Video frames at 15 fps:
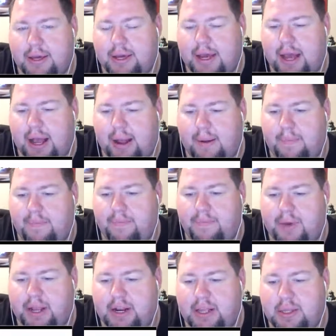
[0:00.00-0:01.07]

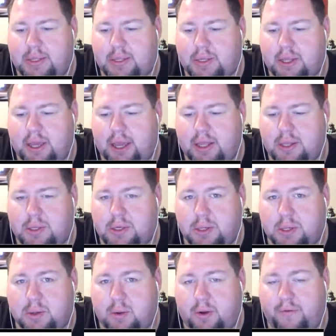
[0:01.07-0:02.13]
But it's just
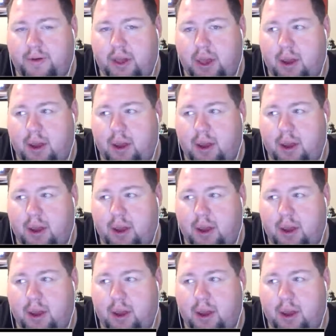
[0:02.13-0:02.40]
sort of a